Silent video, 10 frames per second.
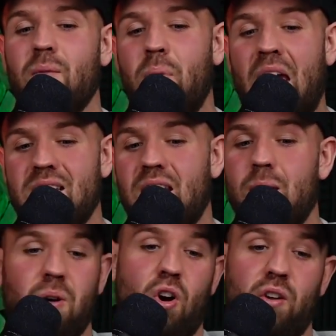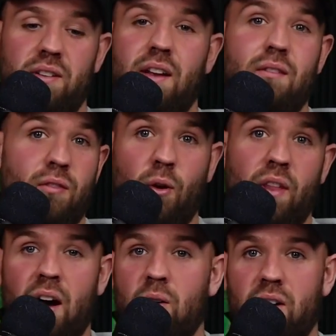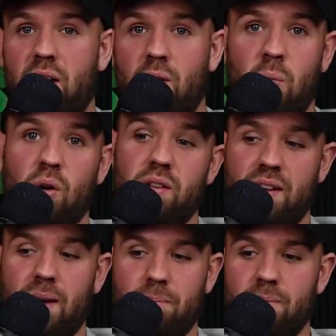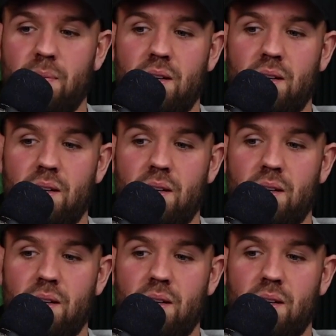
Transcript: best type of content for the algorithm all the time.